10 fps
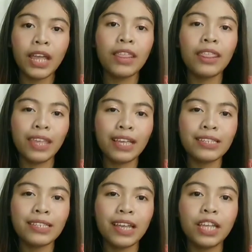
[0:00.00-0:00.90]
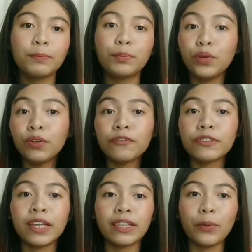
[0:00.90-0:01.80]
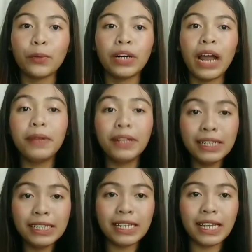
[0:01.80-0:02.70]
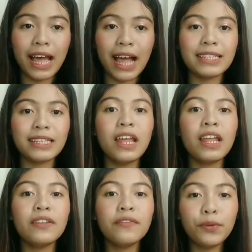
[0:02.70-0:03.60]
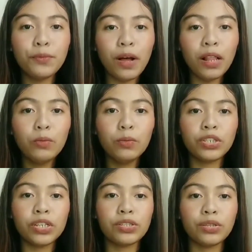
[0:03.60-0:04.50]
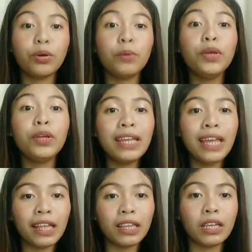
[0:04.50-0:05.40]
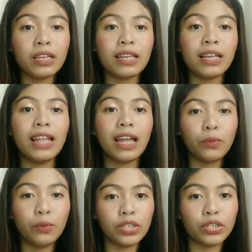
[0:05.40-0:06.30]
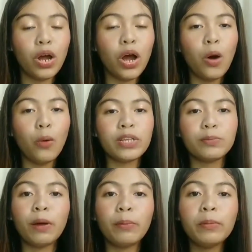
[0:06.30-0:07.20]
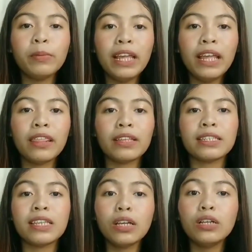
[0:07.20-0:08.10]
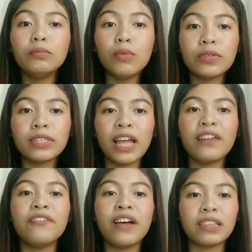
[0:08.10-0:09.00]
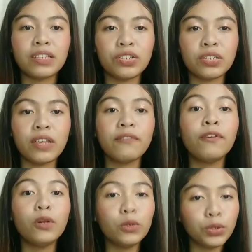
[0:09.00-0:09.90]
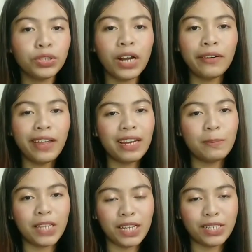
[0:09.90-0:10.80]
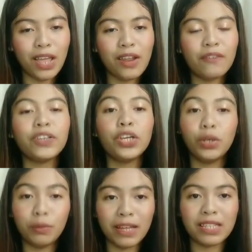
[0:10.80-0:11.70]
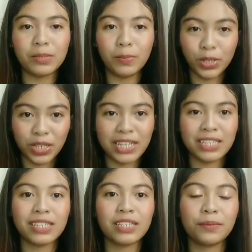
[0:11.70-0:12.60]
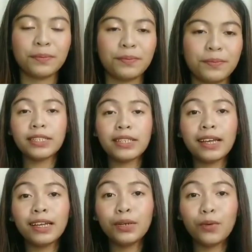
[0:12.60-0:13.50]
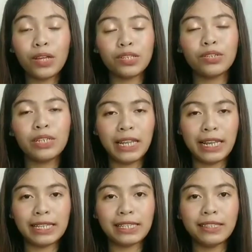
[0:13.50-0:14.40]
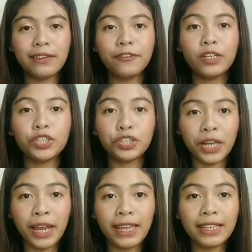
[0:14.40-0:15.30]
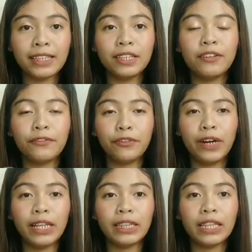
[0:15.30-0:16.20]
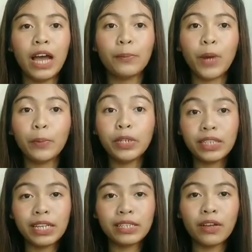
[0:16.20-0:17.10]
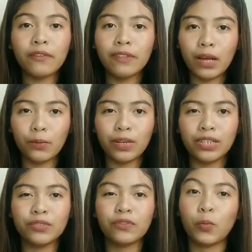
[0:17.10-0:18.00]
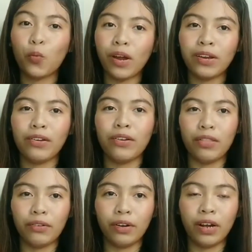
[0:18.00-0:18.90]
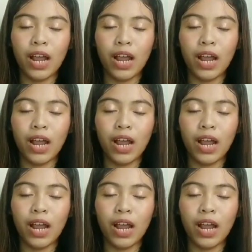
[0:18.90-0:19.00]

In this, it proves that our ability as an individual, which is to communicate using language, was probably the single most advantageous evolutionary adaptation of the human species. So the second question is, differentiate the different properties of language from one another.